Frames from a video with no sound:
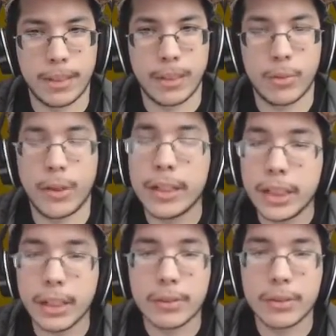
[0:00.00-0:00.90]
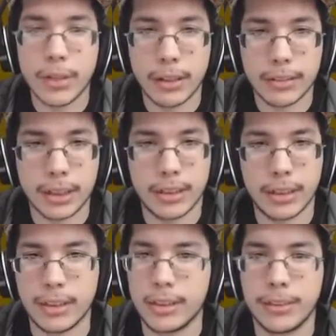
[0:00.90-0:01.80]
Why do you give us a route set?
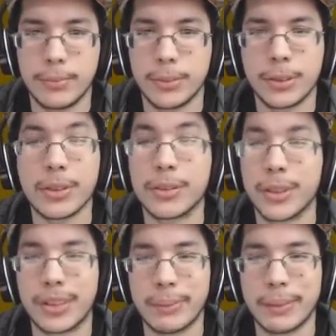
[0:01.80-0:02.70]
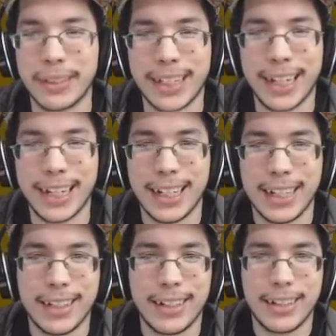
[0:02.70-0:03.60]
I'm so salty about that.
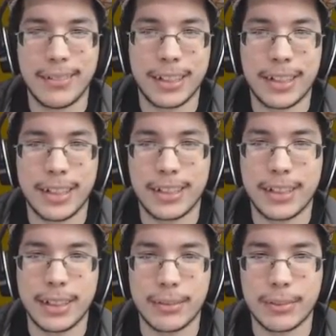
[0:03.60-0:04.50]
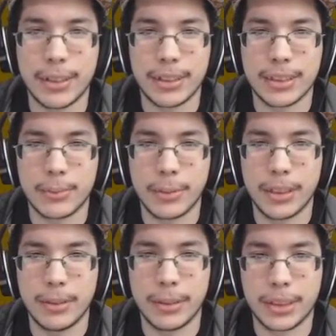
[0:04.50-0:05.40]
Oh my God, you give us a route that's
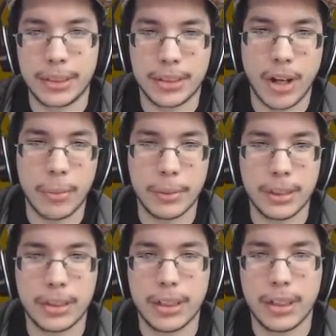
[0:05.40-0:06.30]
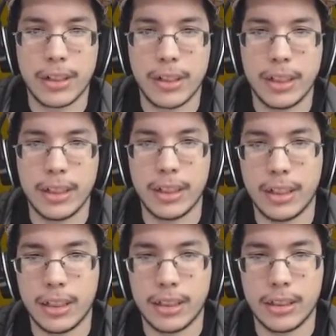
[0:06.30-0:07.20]
pretty much garbage. All right.
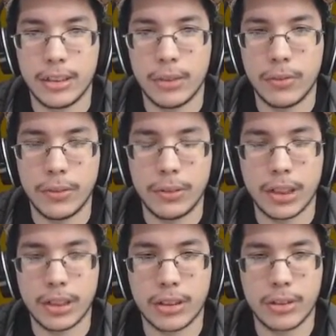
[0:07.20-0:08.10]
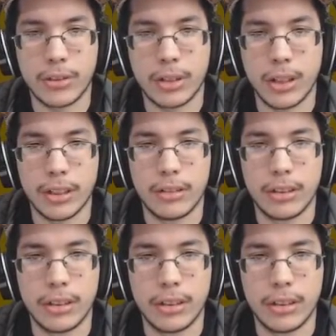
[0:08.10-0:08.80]
Hopefully we talk to Colin.